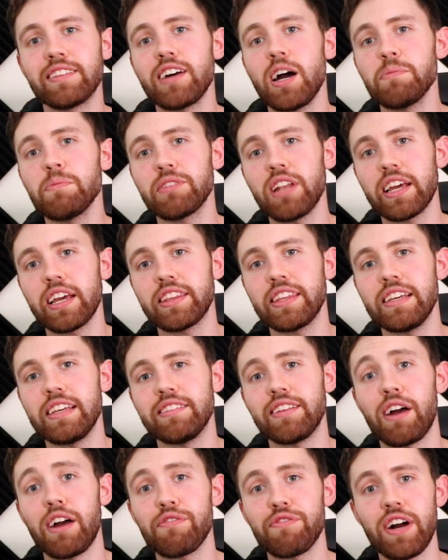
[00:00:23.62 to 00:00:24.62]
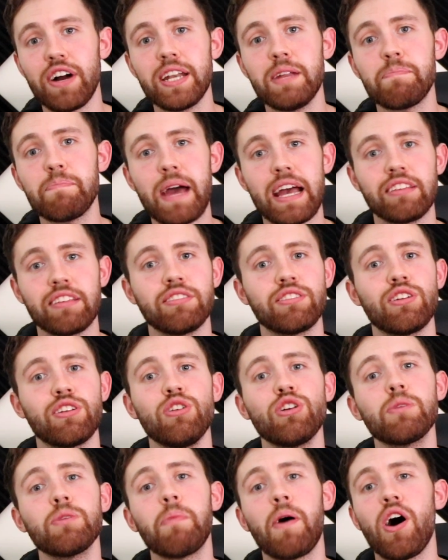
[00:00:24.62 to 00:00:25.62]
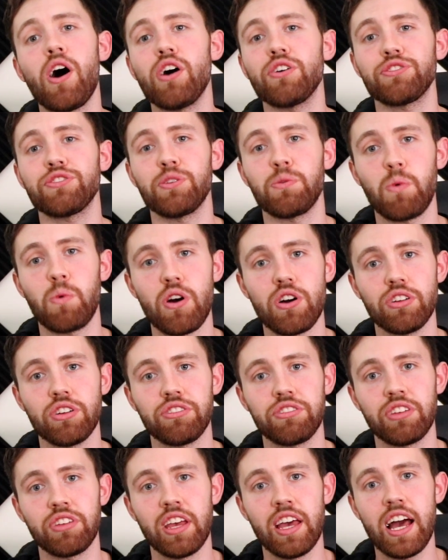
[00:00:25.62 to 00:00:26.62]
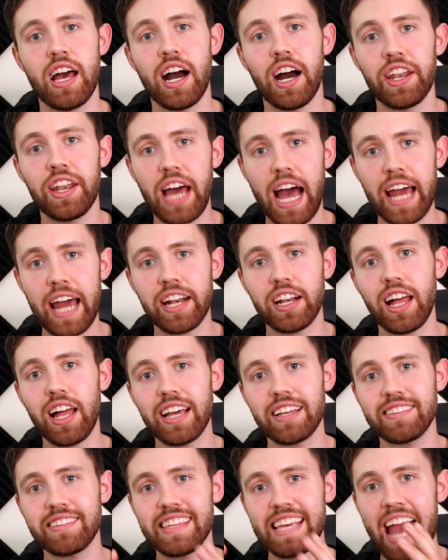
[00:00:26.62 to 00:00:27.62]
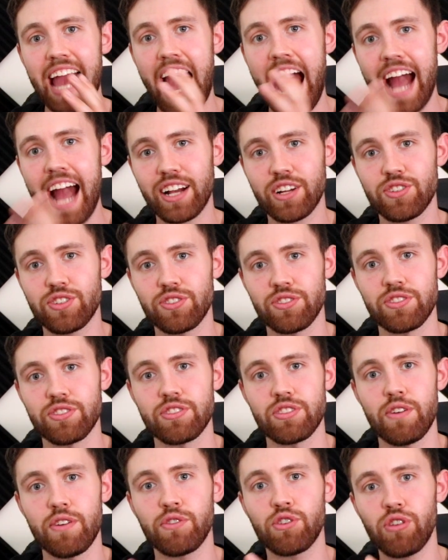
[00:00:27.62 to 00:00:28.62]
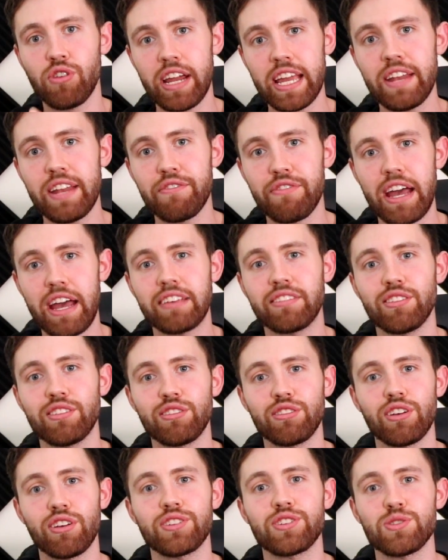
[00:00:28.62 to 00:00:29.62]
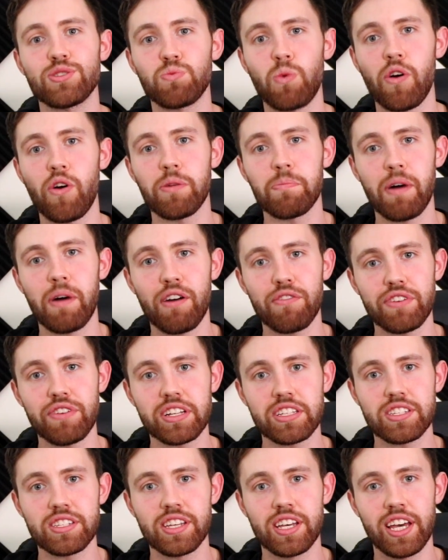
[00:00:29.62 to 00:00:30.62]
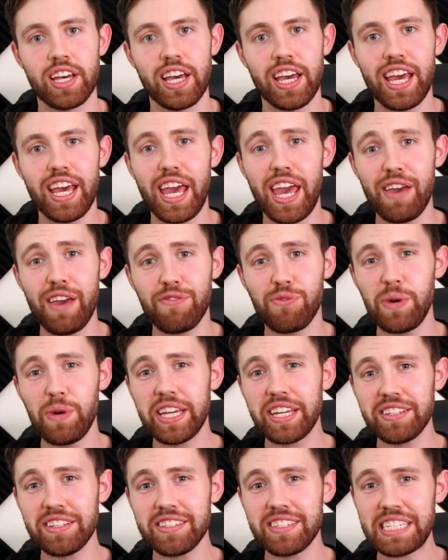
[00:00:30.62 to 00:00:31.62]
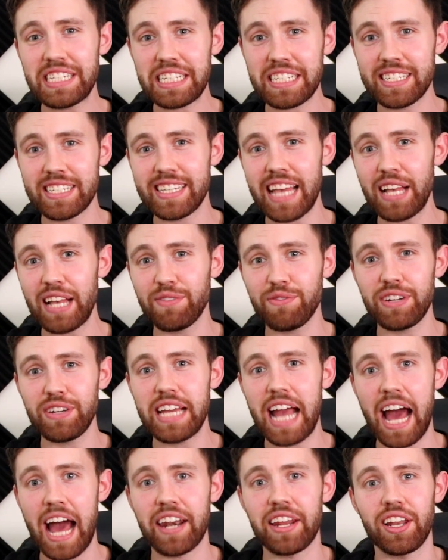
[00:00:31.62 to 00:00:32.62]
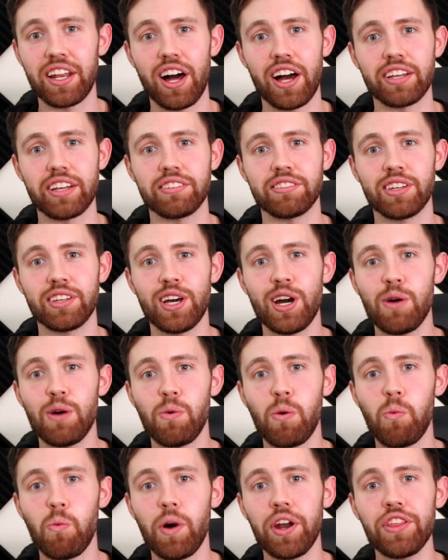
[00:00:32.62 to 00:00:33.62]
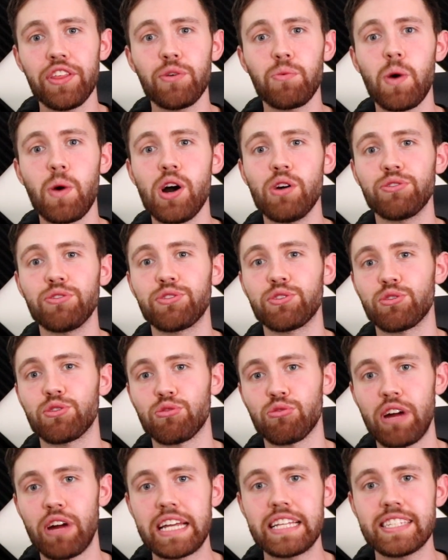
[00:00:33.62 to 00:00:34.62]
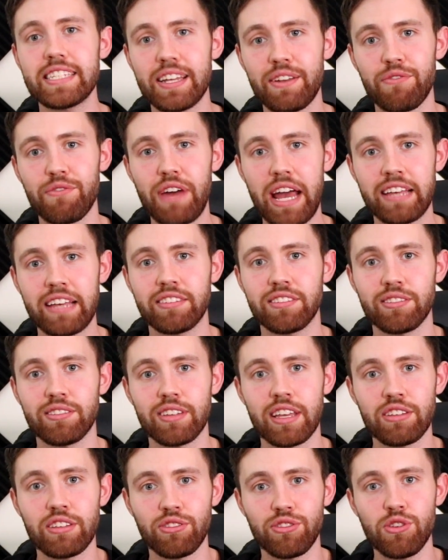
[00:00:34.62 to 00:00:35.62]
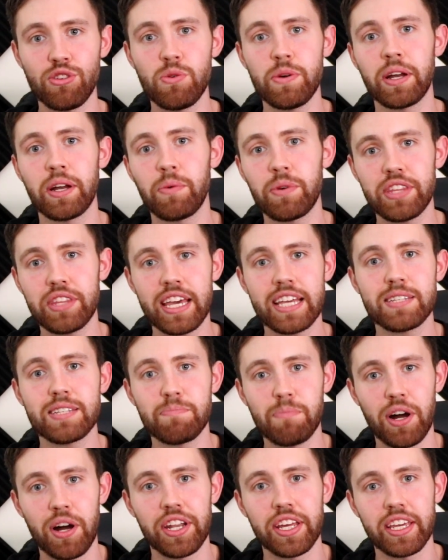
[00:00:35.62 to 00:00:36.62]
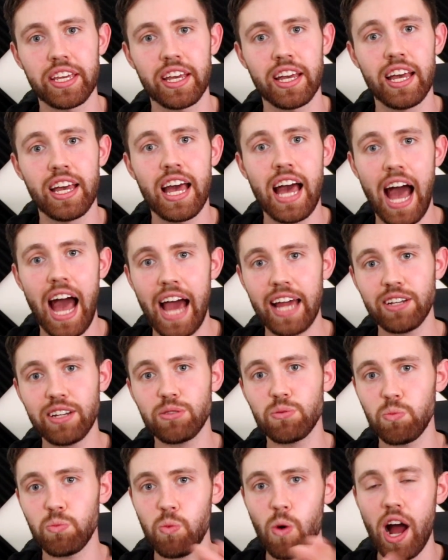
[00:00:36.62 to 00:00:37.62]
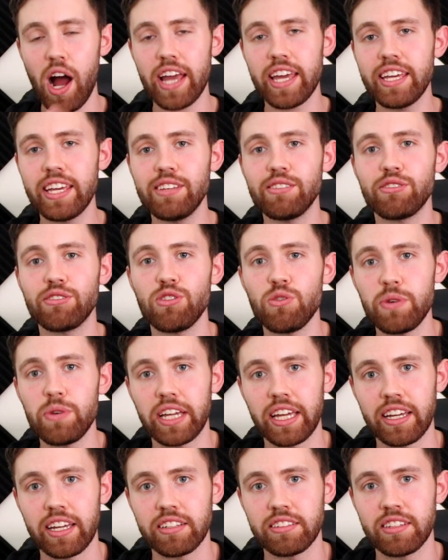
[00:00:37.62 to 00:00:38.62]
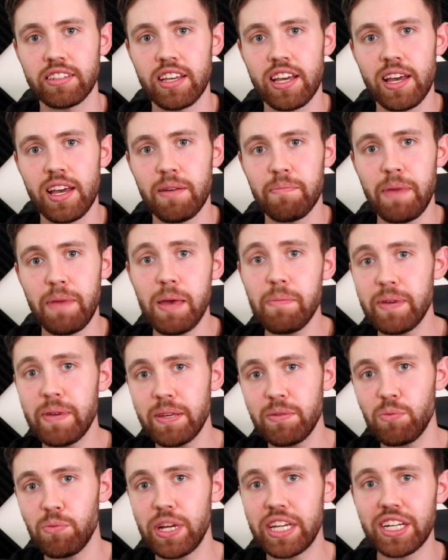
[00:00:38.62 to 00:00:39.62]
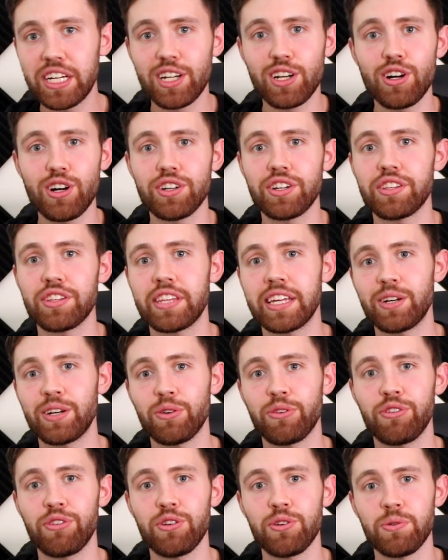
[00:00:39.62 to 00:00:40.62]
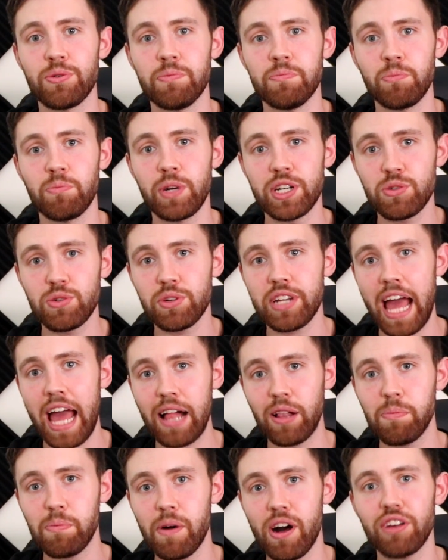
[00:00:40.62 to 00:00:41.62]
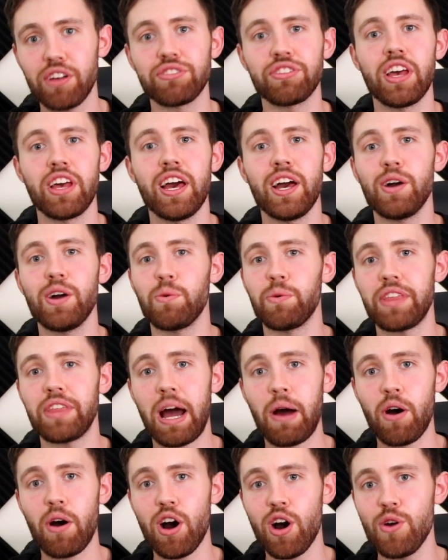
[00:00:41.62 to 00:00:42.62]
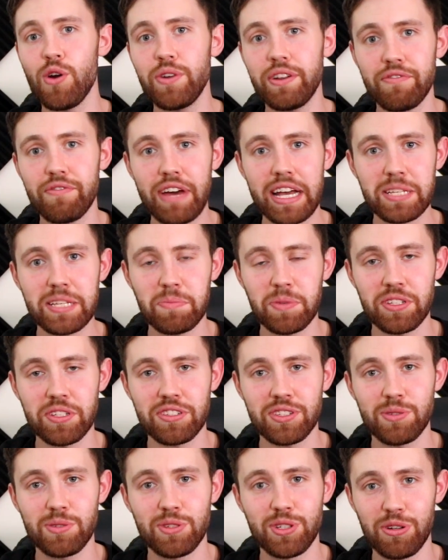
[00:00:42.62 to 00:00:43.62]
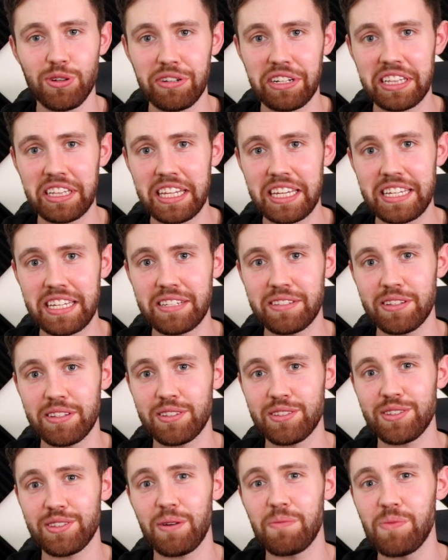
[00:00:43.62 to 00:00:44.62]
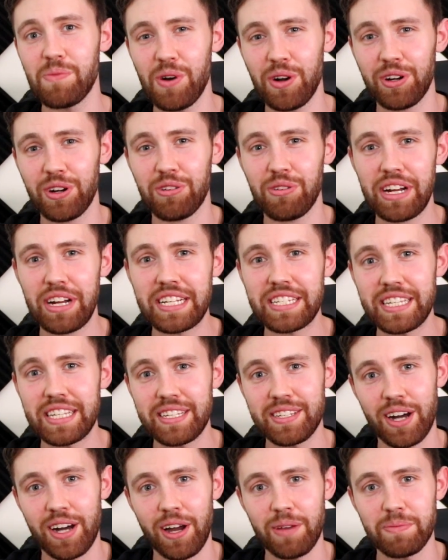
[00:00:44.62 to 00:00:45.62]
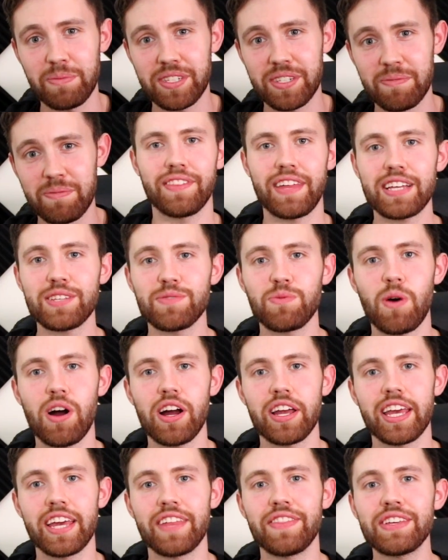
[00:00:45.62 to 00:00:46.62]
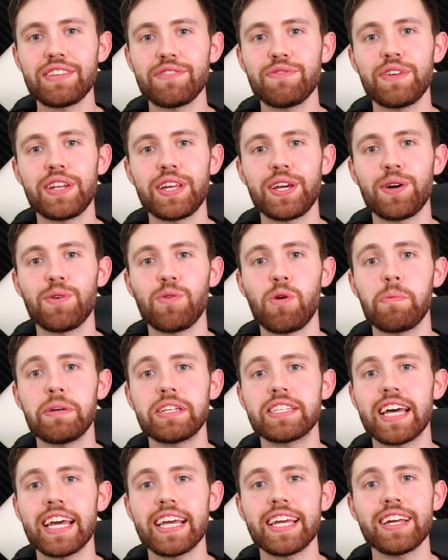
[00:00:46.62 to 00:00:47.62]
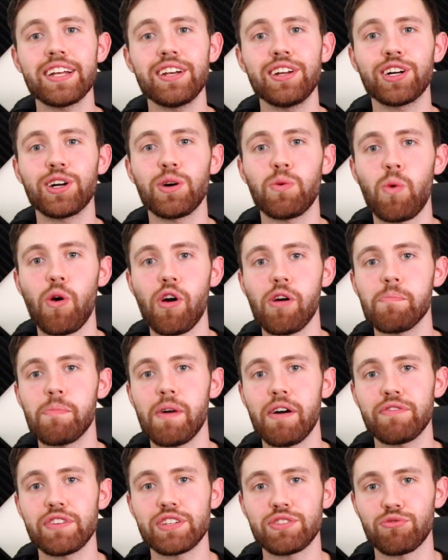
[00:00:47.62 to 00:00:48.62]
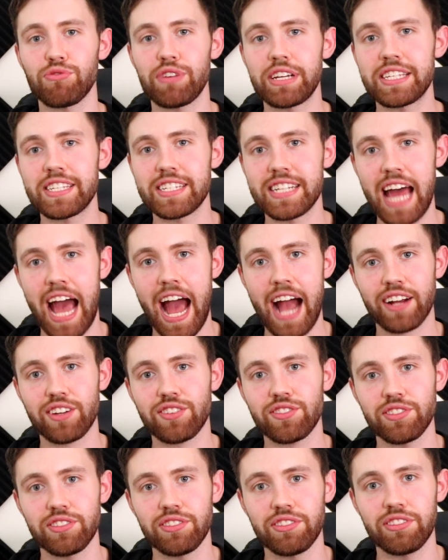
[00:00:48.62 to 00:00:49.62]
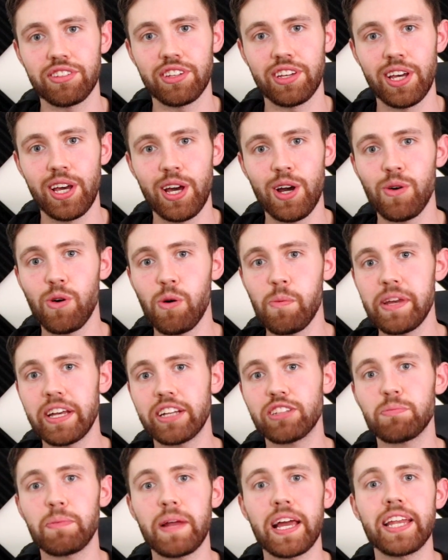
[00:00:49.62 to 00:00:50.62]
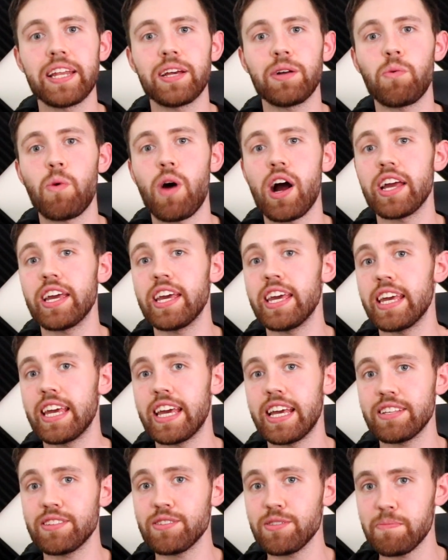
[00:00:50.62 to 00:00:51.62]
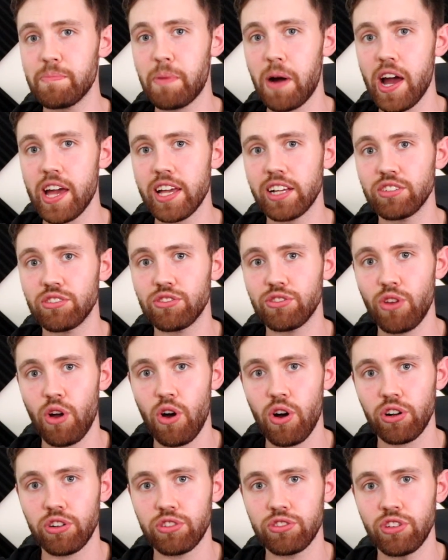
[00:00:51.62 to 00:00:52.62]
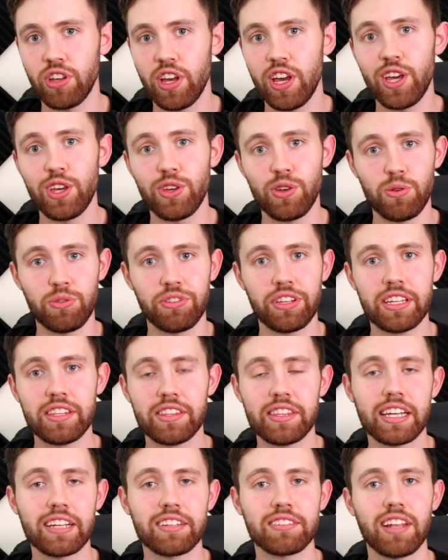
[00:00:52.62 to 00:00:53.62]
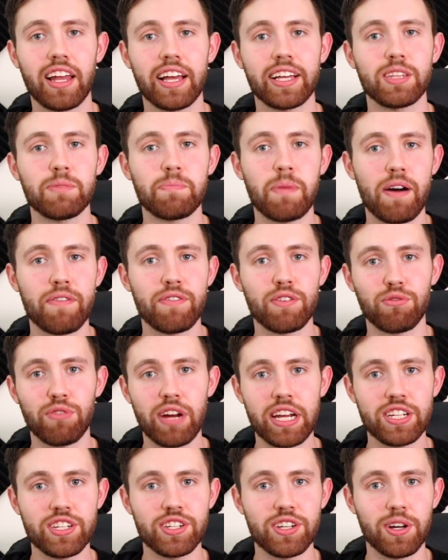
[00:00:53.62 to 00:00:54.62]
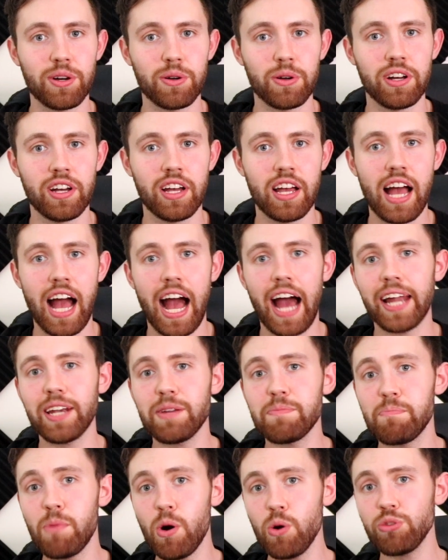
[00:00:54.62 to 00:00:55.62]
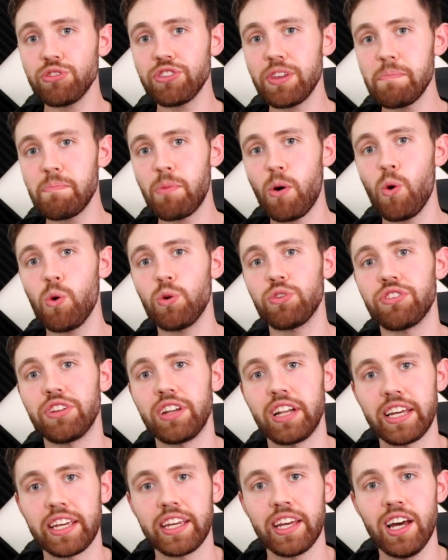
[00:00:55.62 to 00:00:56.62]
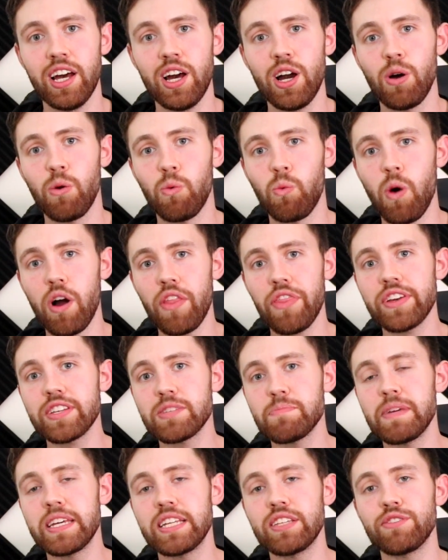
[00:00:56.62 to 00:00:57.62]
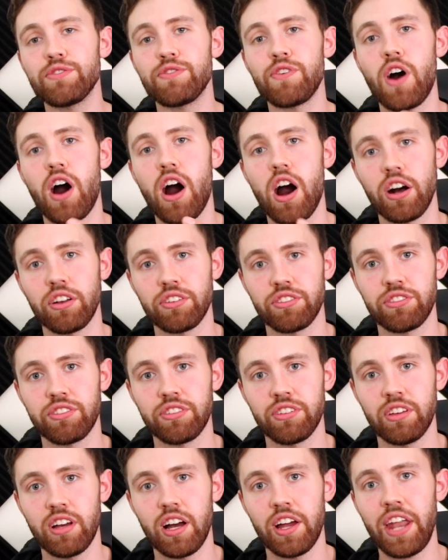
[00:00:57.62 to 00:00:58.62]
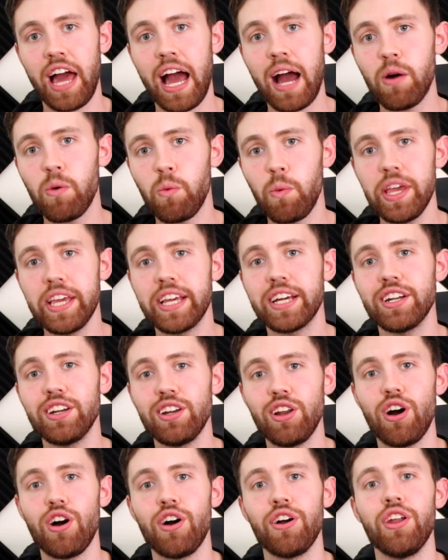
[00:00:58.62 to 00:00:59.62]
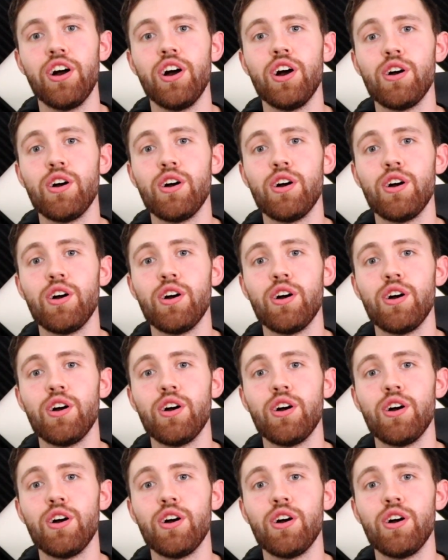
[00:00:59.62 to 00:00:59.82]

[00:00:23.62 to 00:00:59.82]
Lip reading: times like these, I find it best to look past the words and analyse the actions of great investors such as Warren Buffett. If we can successfully analyse what one of the world's great investors is doing with his money and why he's doing it, maybe we can learn a thing or two, which would help us with our own investments during these somewhat crazy times. That's why in this video we'll be taking a look at Warren Buffett's recent actions. We'll be explaining why he isn't buying stocks using things like the Buffett ratio, and most importantly, what this means for us and how we can learn